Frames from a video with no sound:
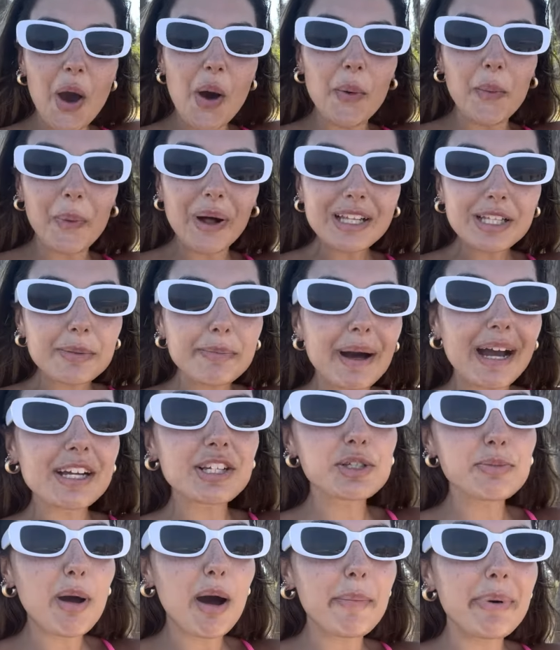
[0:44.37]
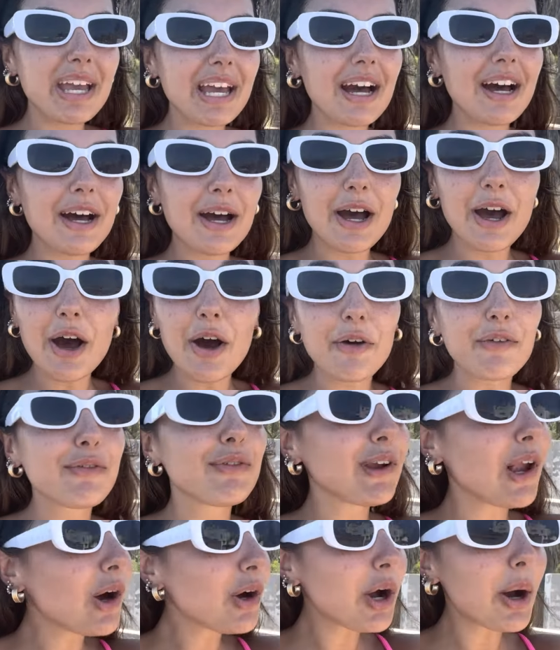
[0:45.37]
welcome back to Marbella
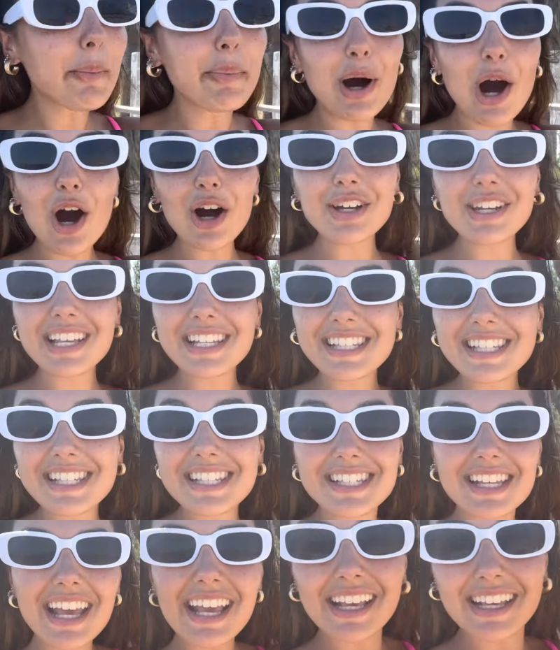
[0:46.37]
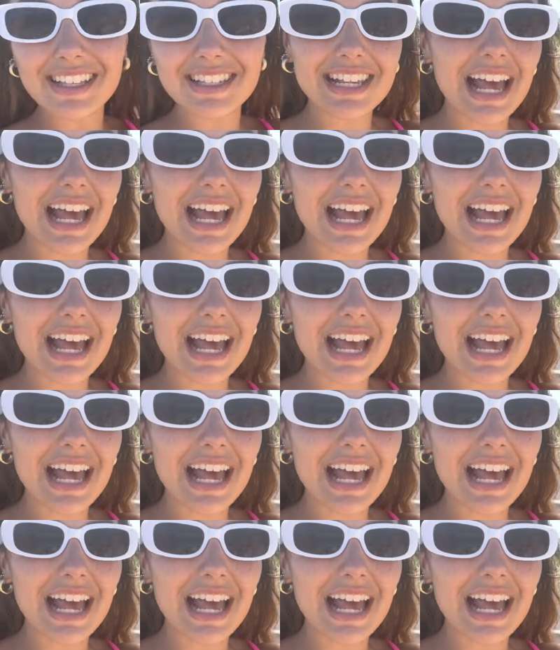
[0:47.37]
vlog part 6.